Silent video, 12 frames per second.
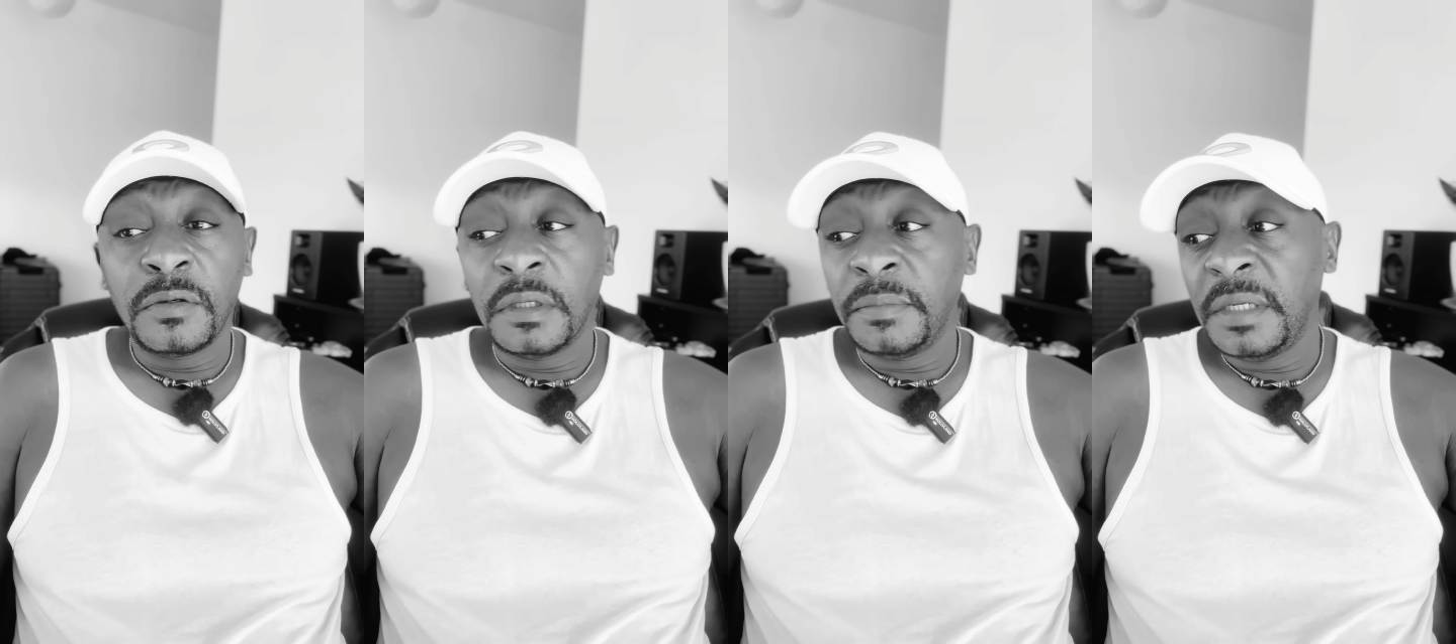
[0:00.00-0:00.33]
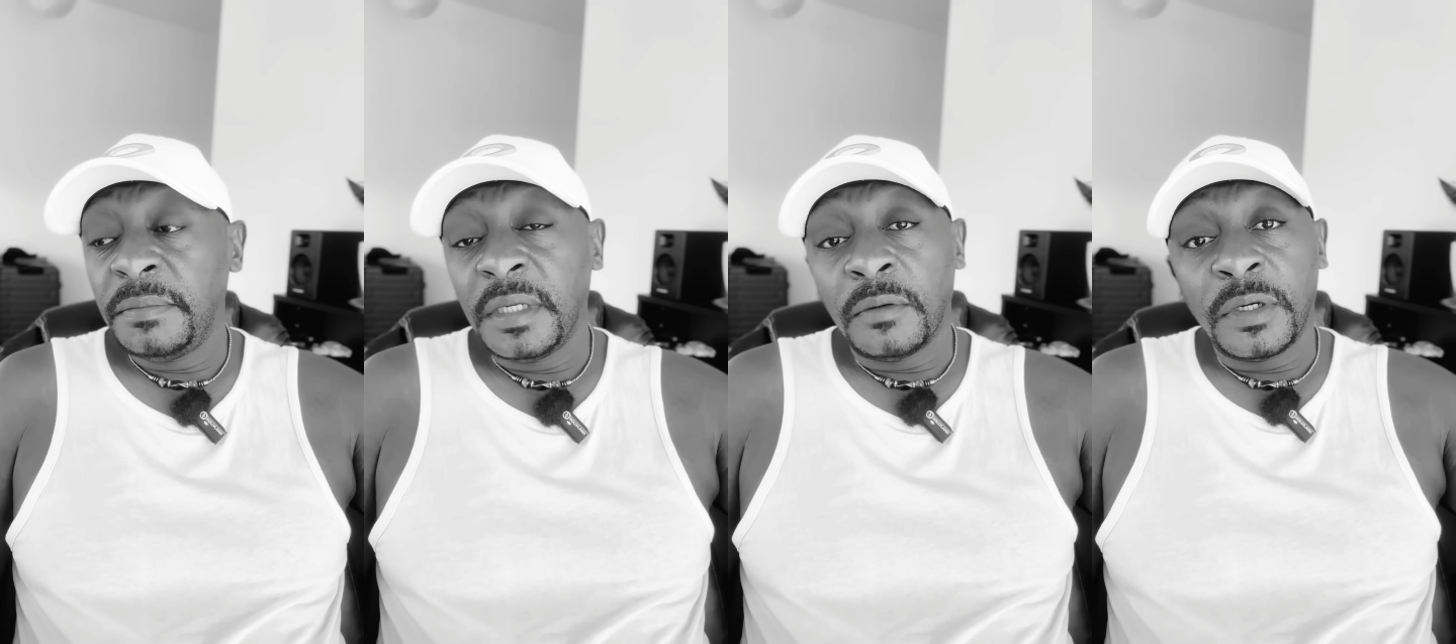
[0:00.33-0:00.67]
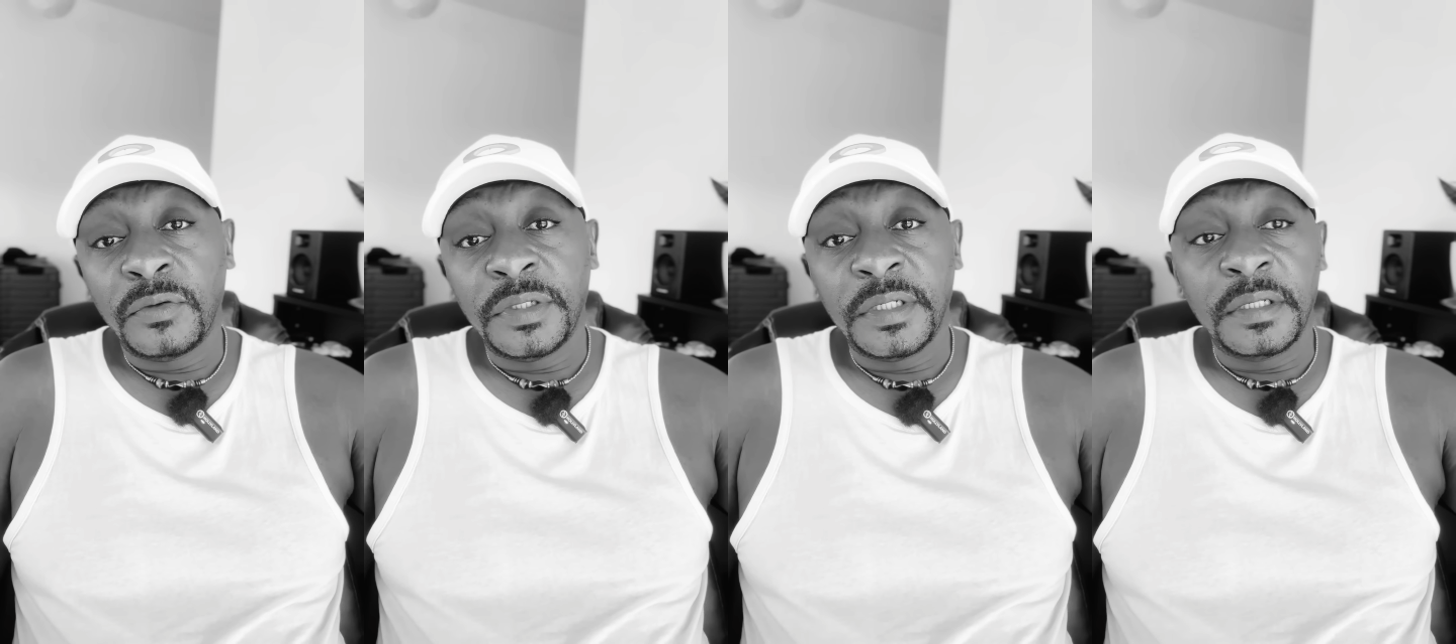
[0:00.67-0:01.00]
okay, maybe I want
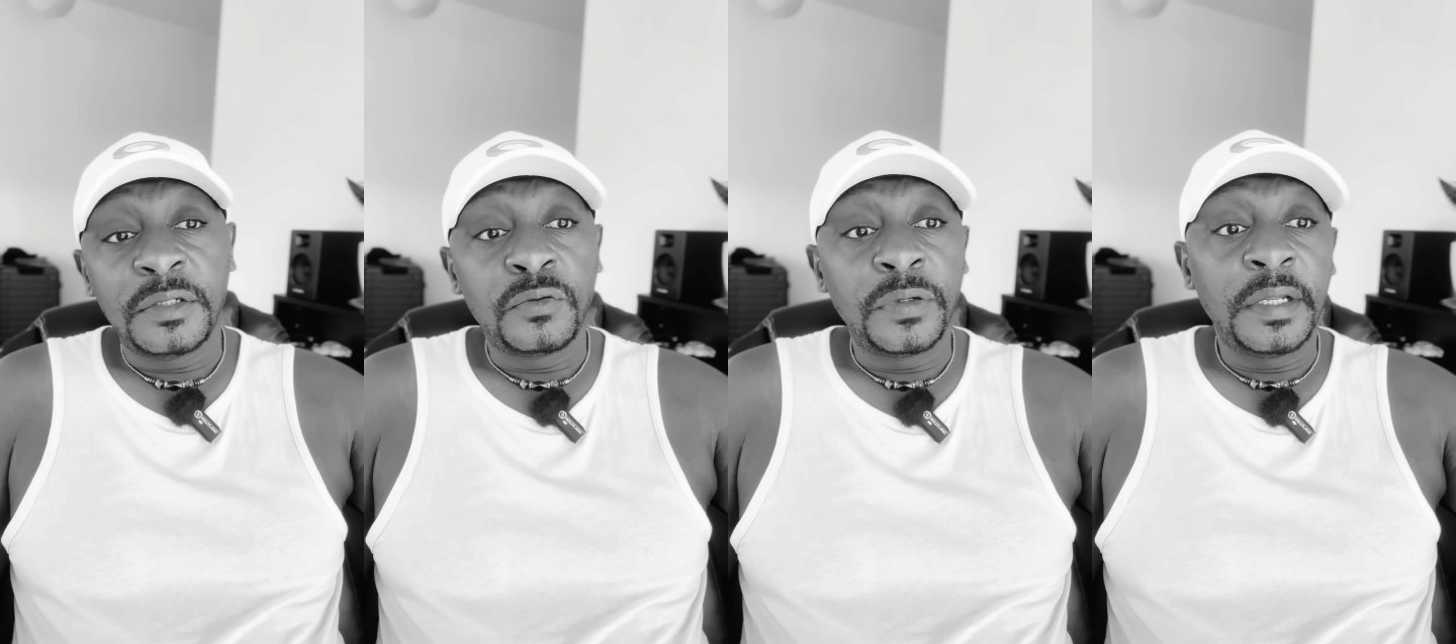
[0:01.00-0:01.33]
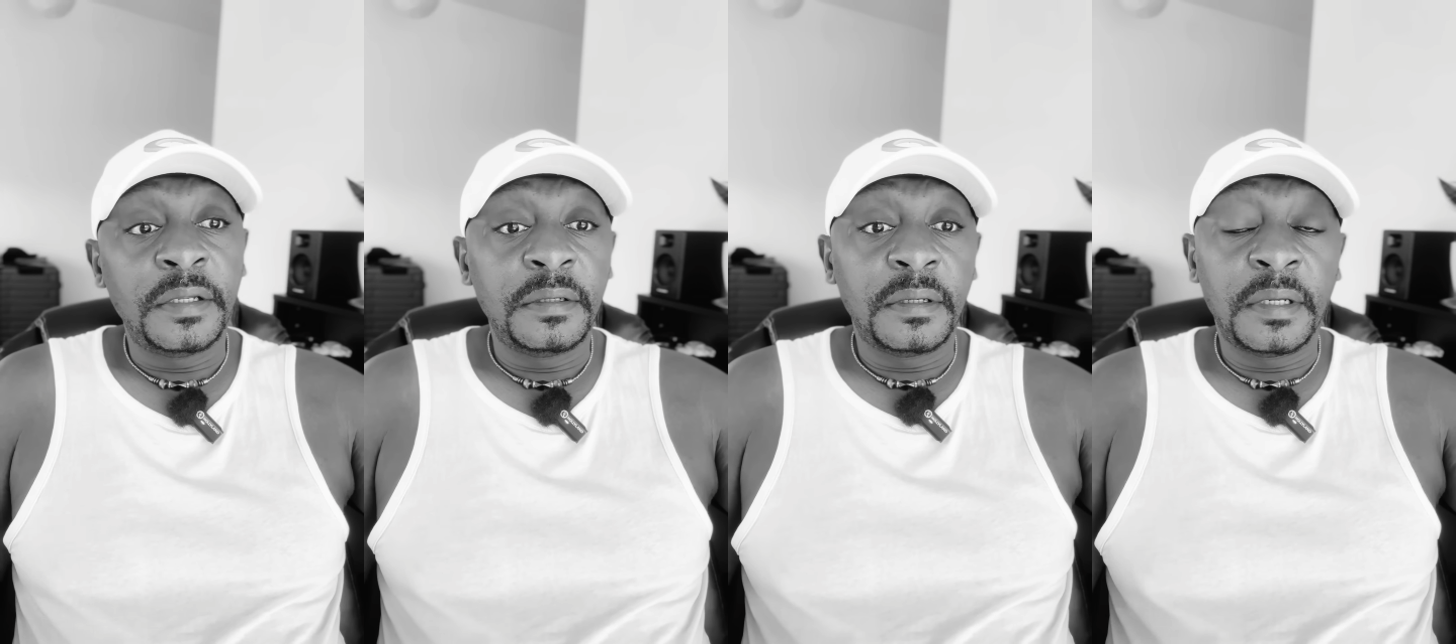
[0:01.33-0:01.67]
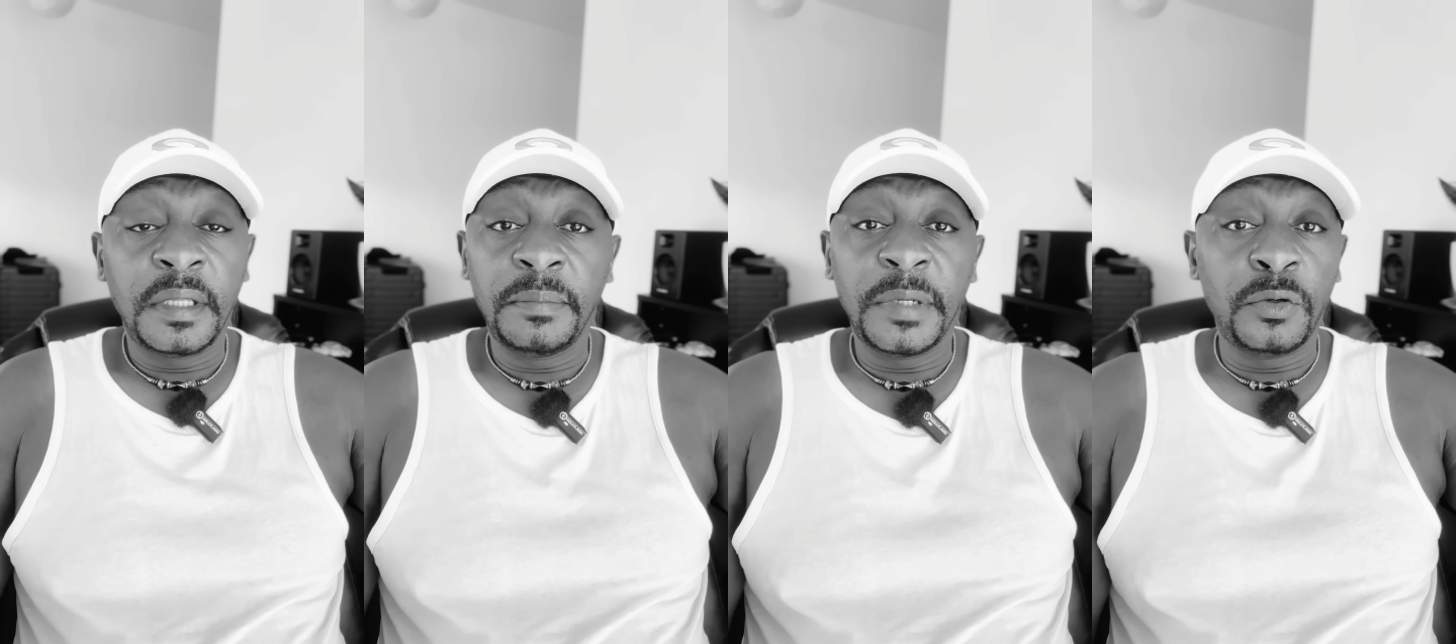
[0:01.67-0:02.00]
to change today,
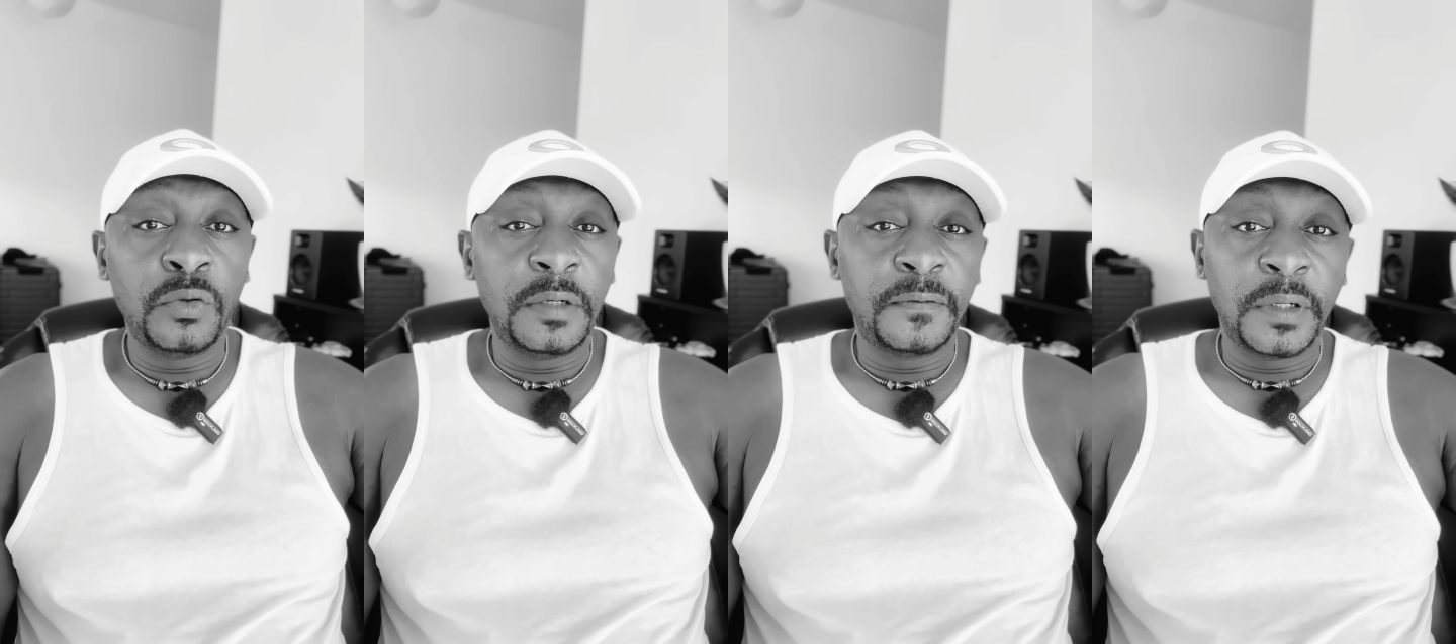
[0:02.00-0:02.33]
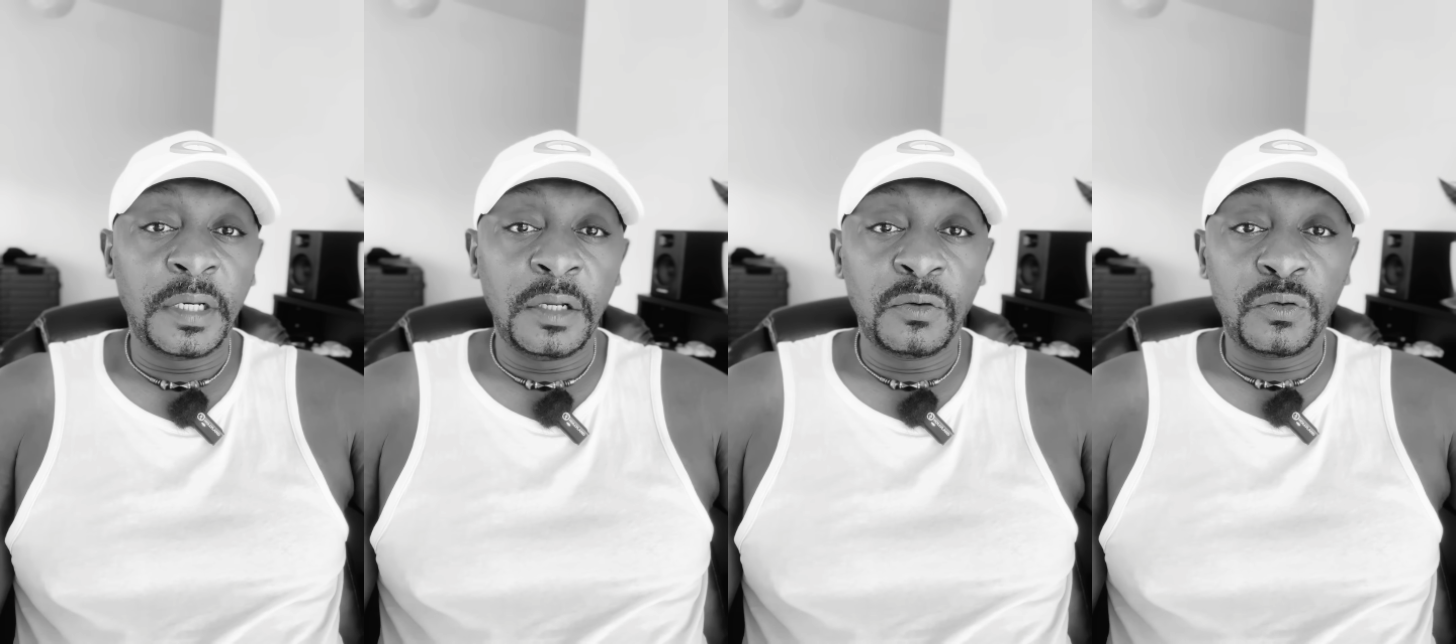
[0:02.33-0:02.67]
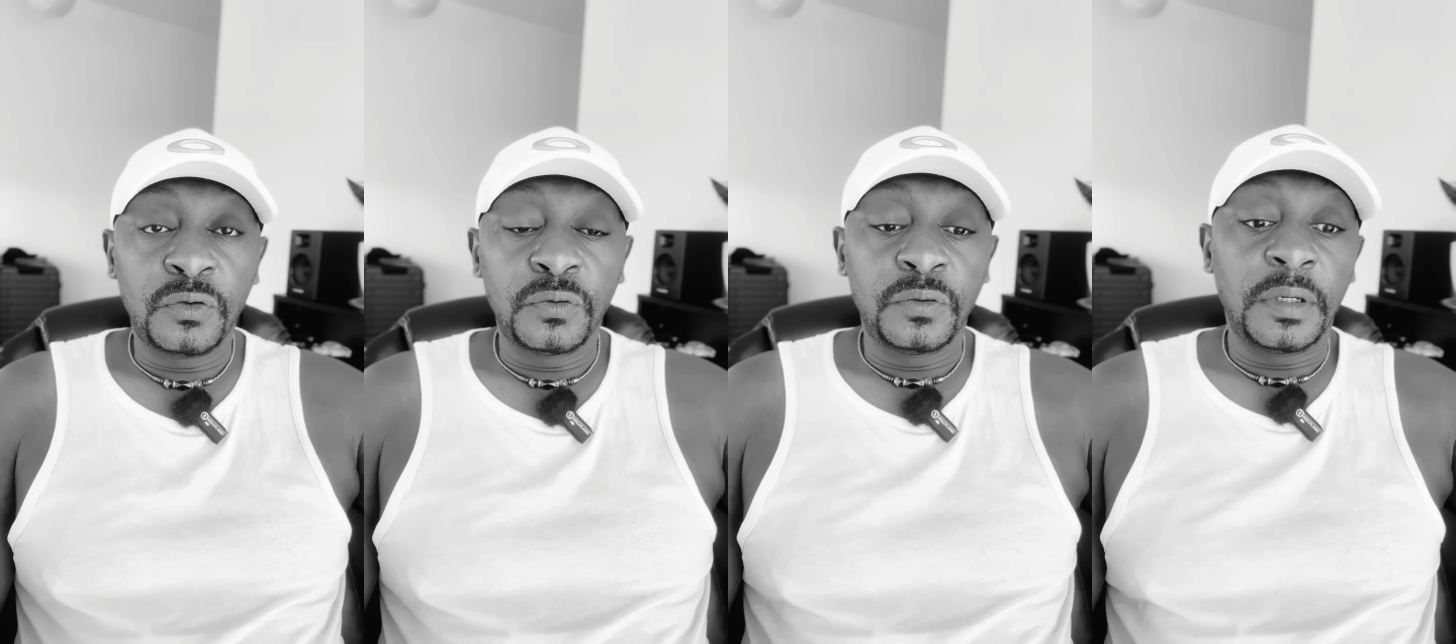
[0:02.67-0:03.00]
they may do it for a day or two.